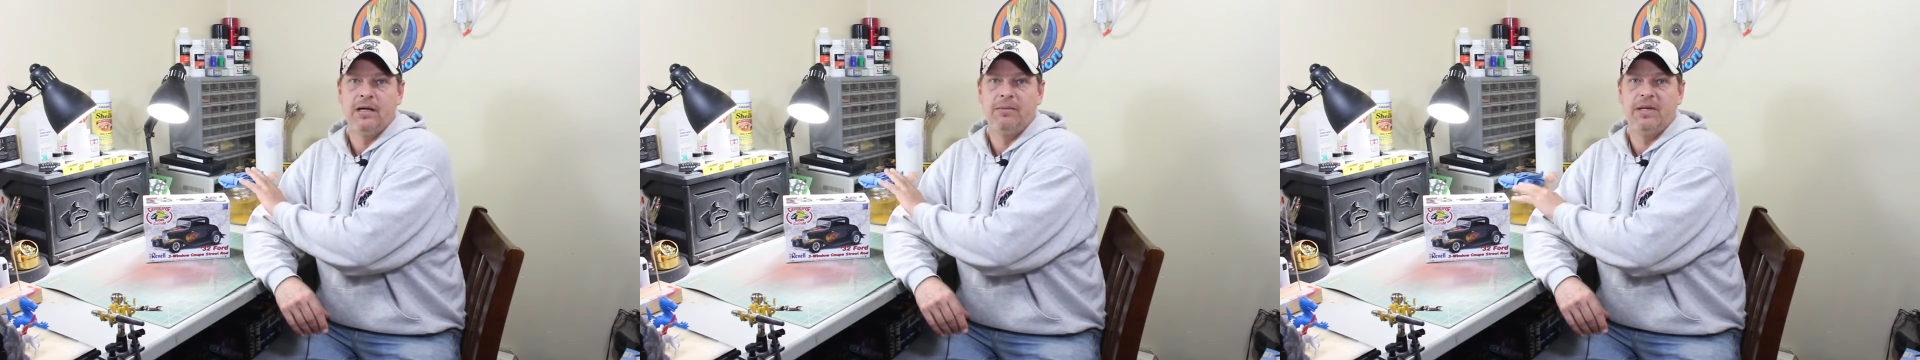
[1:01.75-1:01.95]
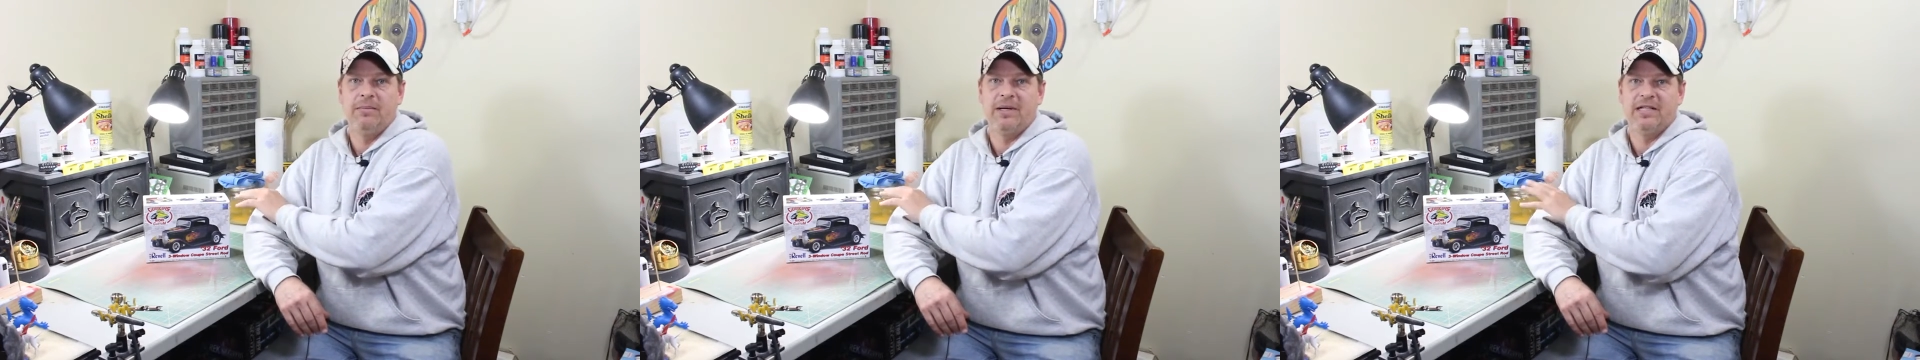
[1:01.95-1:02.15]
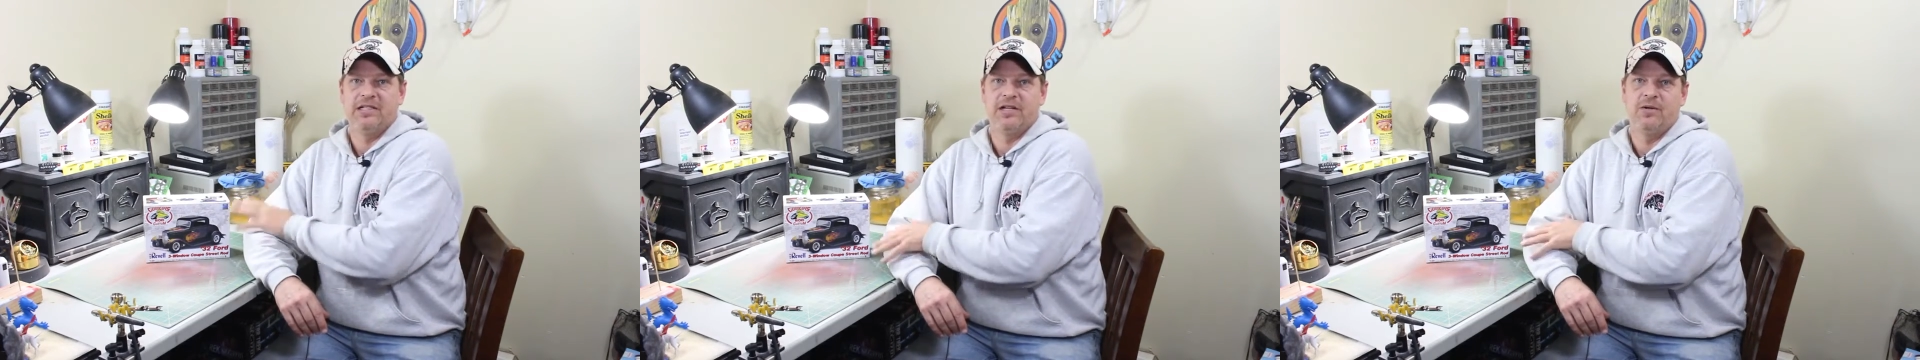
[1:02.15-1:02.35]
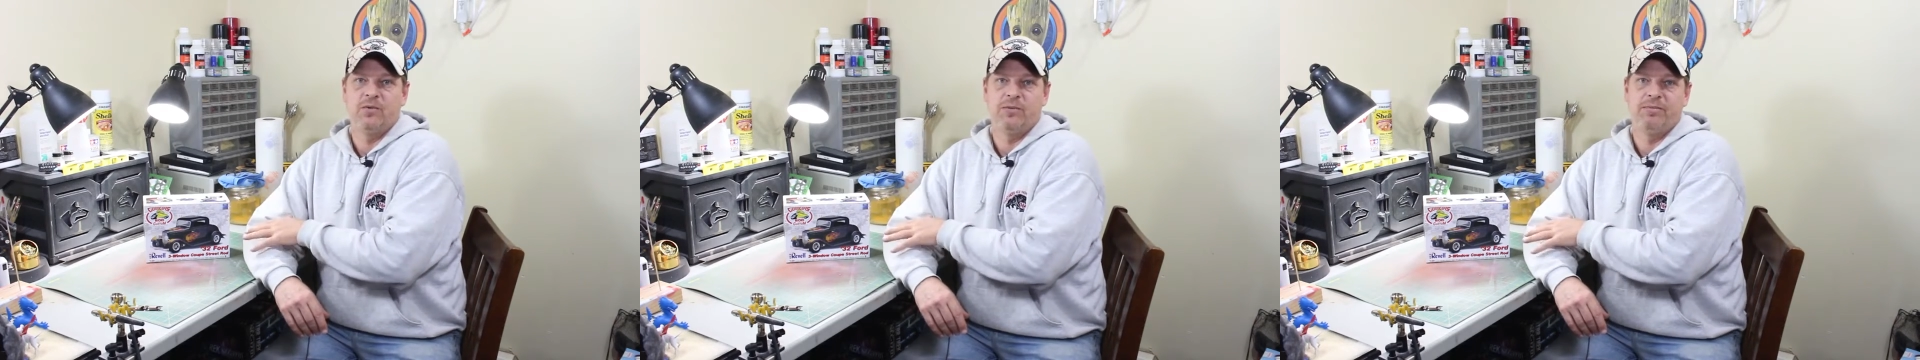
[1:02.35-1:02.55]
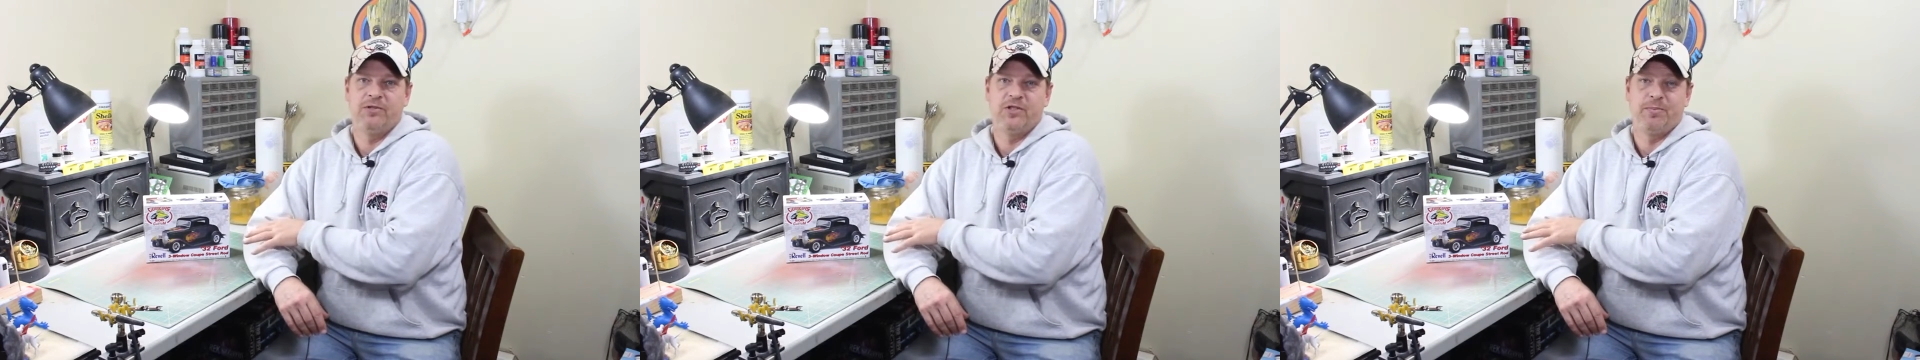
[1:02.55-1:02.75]
Me and my son
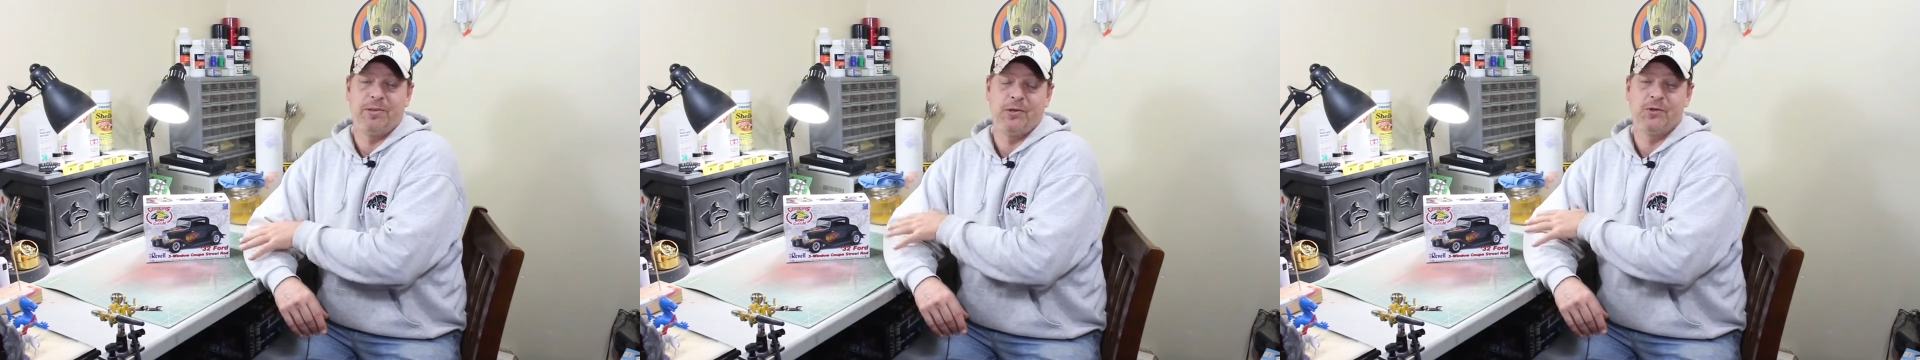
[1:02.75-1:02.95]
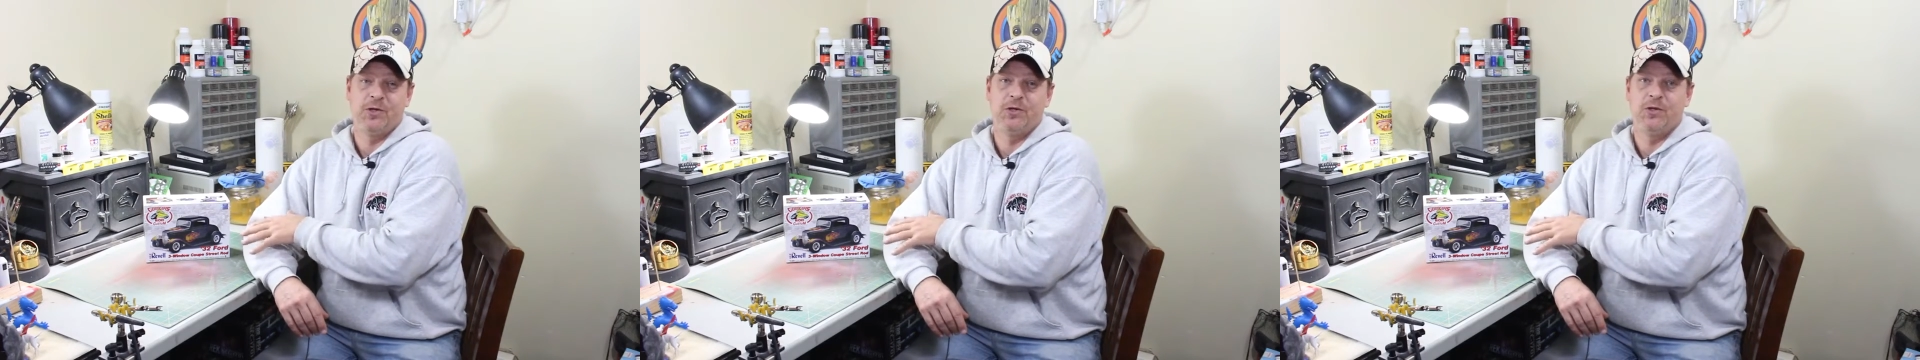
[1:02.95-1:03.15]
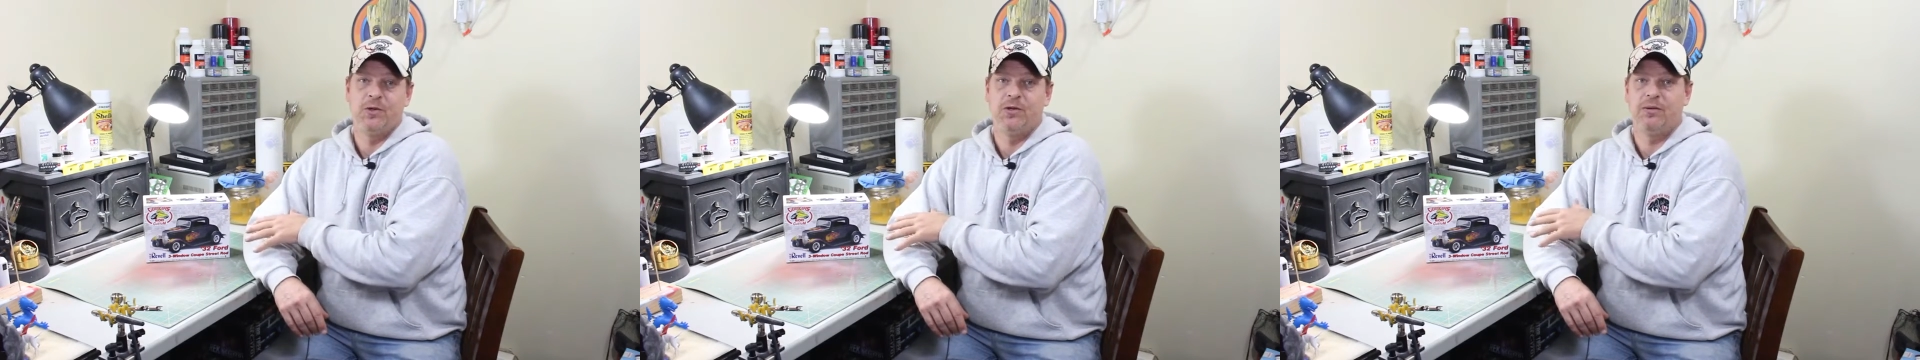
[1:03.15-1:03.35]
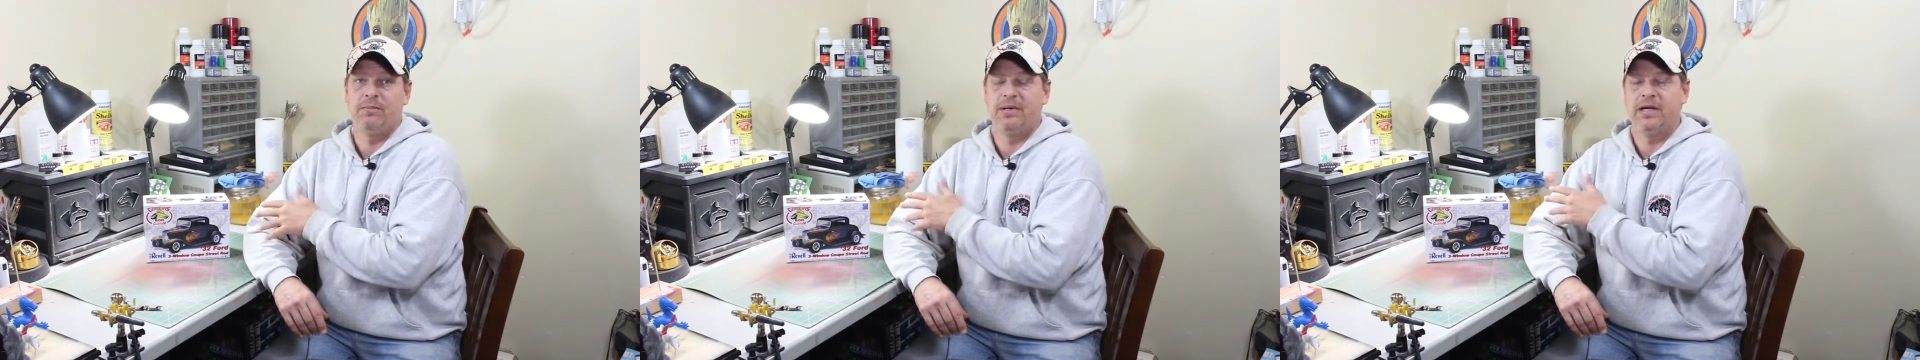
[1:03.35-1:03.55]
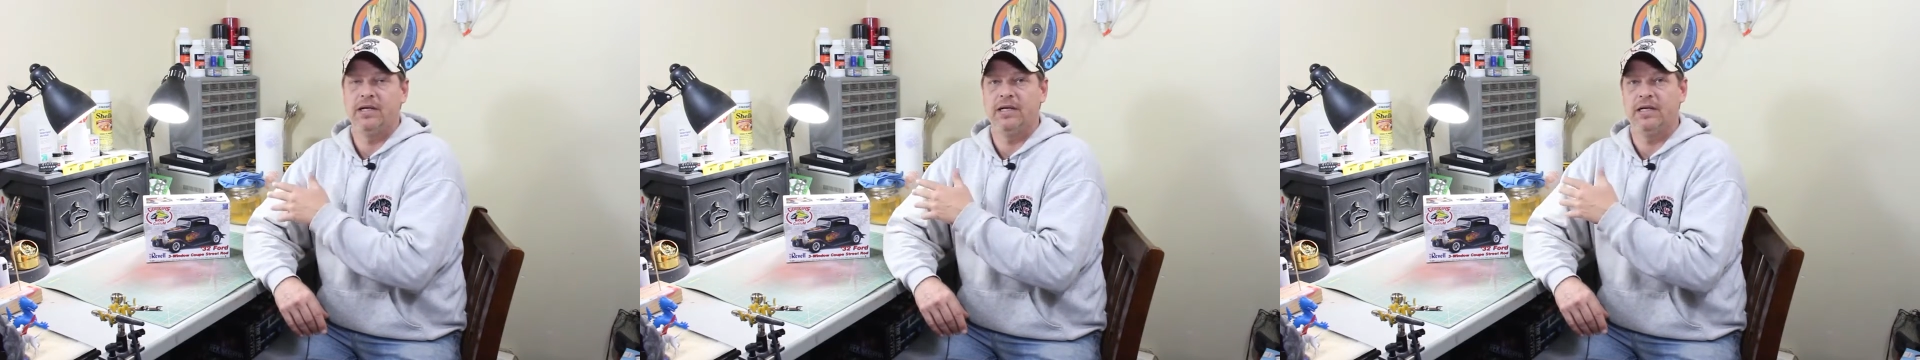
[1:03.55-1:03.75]
were supposed to do them,
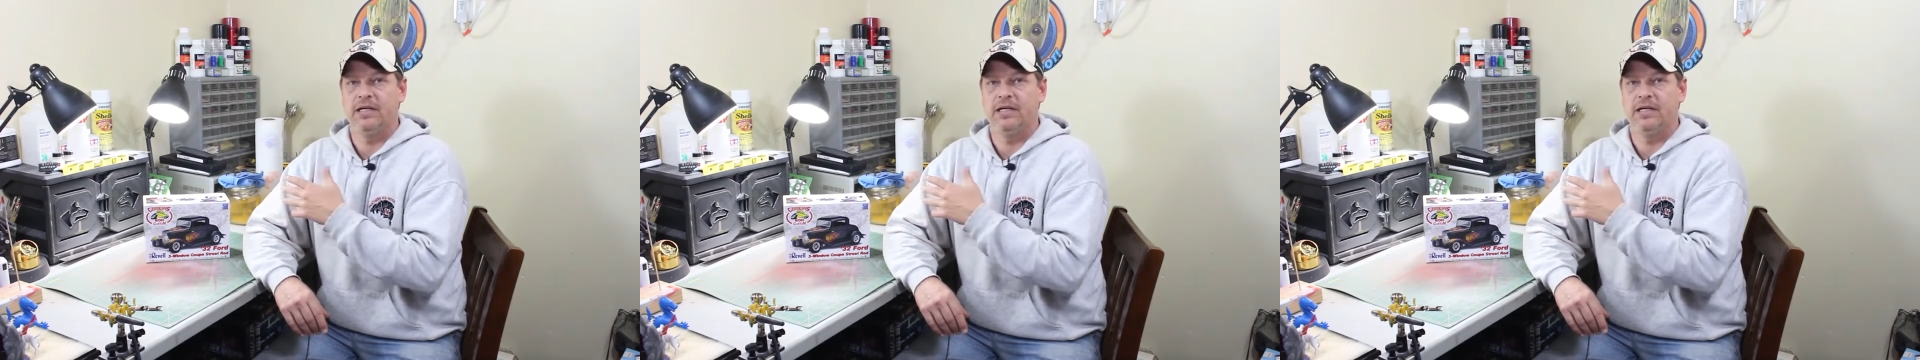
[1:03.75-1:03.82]
but